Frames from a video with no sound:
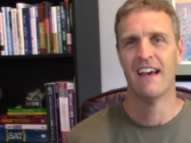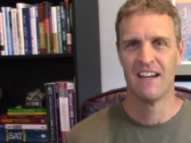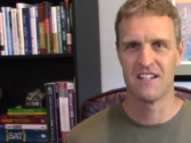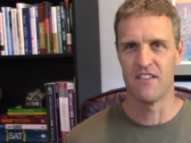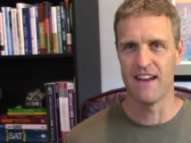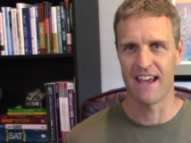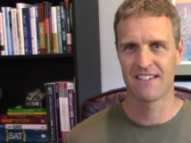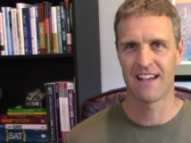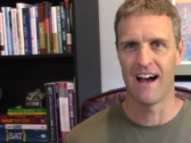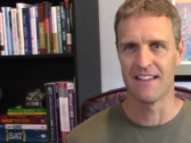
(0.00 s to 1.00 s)
to the next
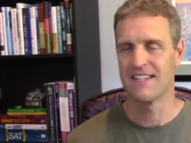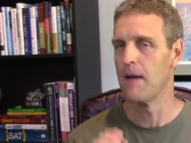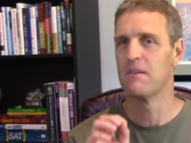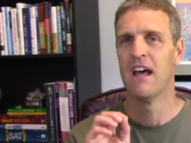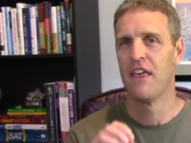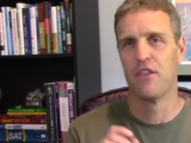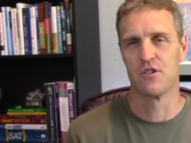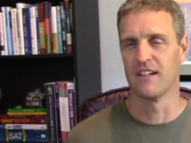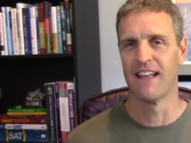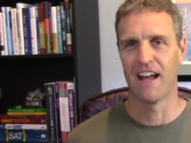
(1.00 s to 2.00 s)
concept. There's
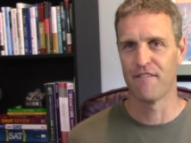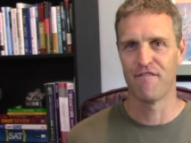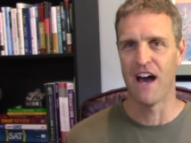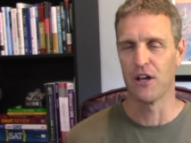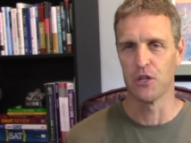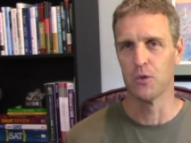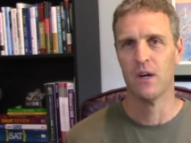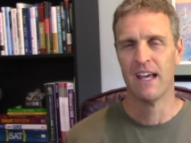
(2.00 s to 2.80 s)
a lot of value